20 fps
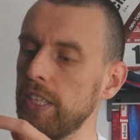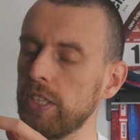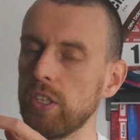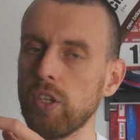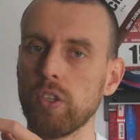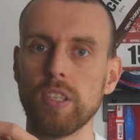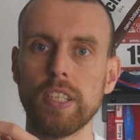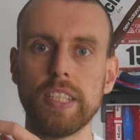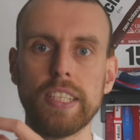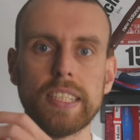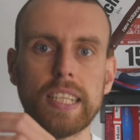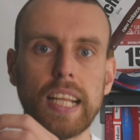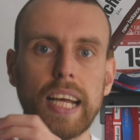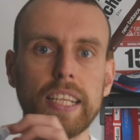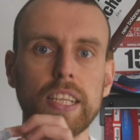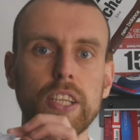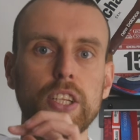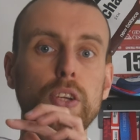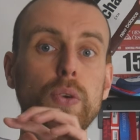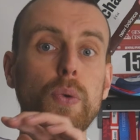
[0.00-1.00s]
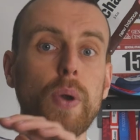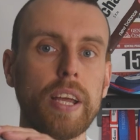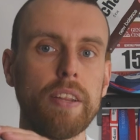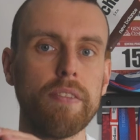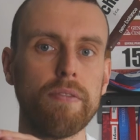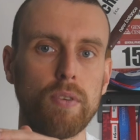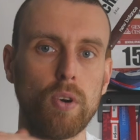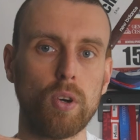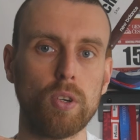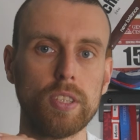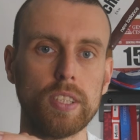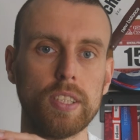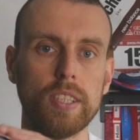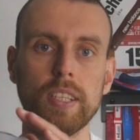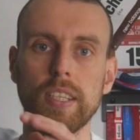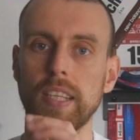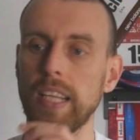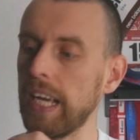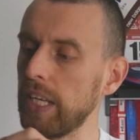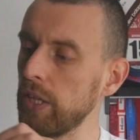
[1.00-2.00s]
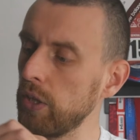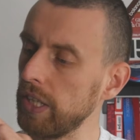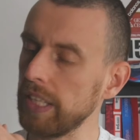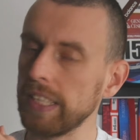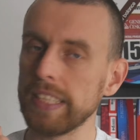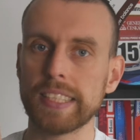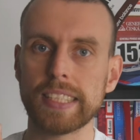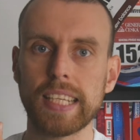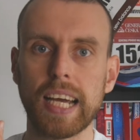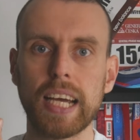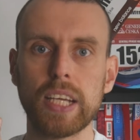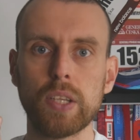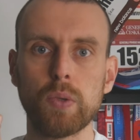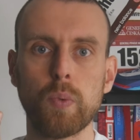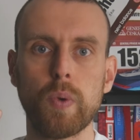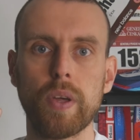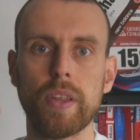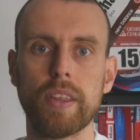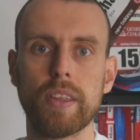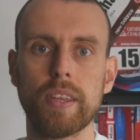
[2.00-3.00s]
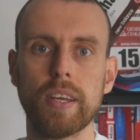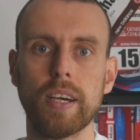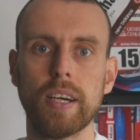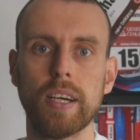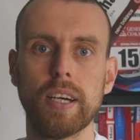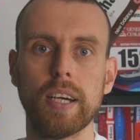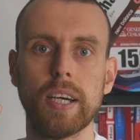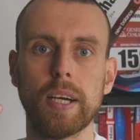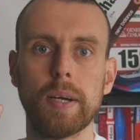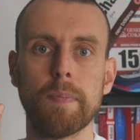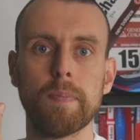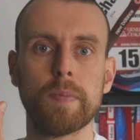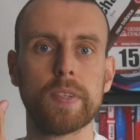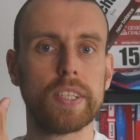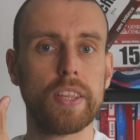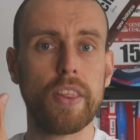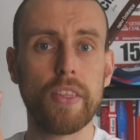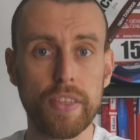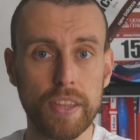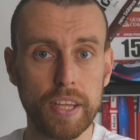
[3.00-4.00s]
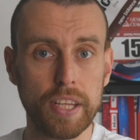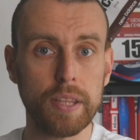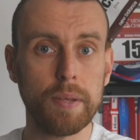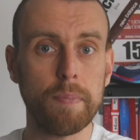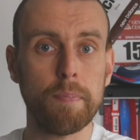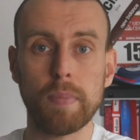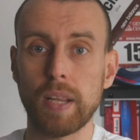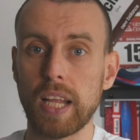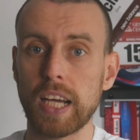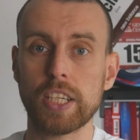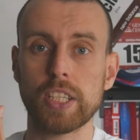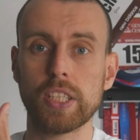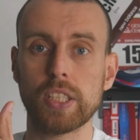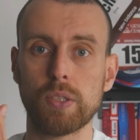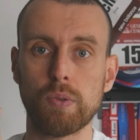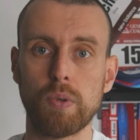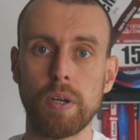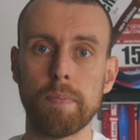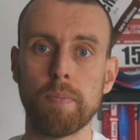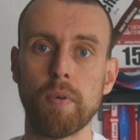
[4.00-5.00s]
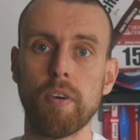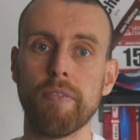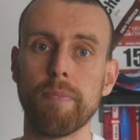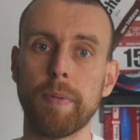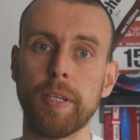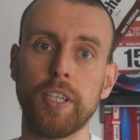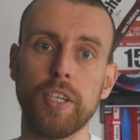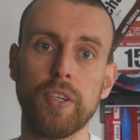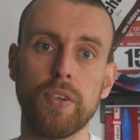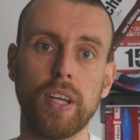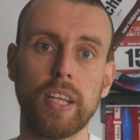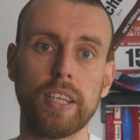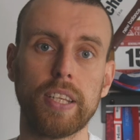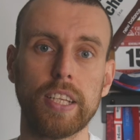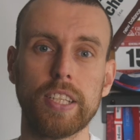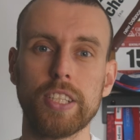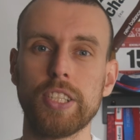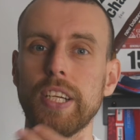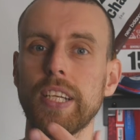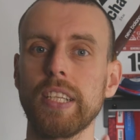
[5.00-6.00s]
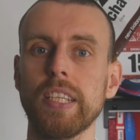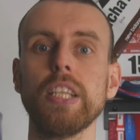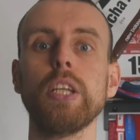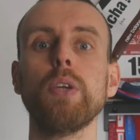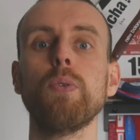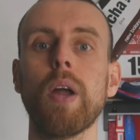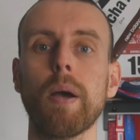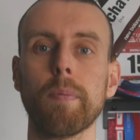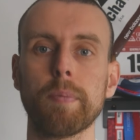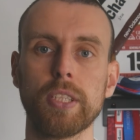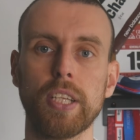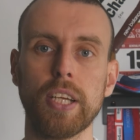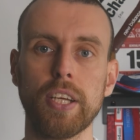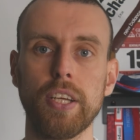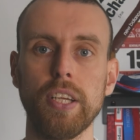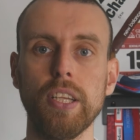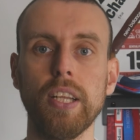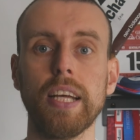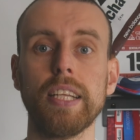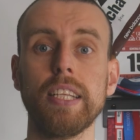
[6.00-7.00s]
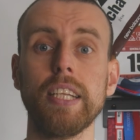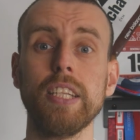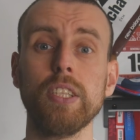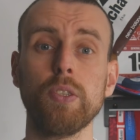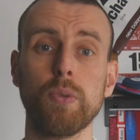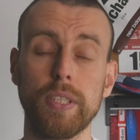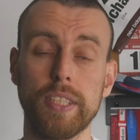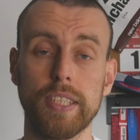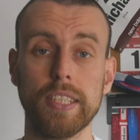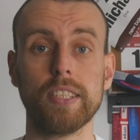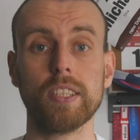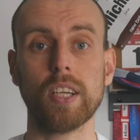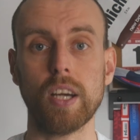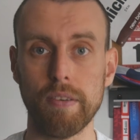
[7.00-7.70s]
is only slightly reinforced, lined inside with a thin plush strip of material that gently wraps the heel and increases